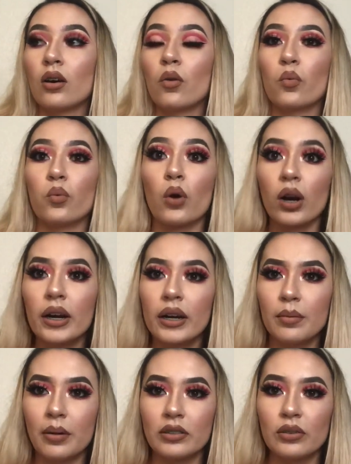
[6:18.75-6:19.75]
worried
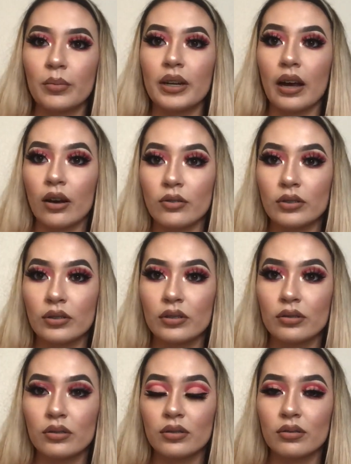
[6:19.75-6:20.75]
about somebody
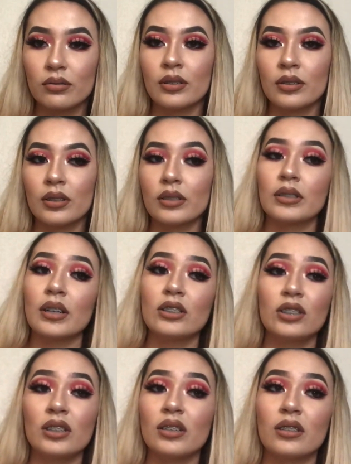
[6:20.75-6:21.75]
else. Cause that
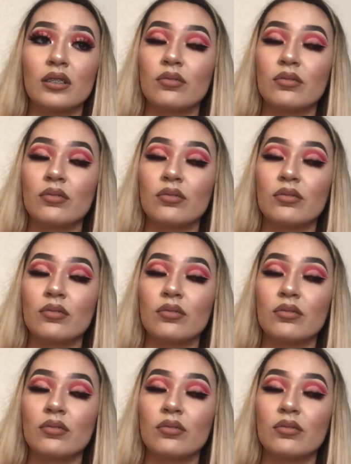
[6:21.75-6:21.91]
shit,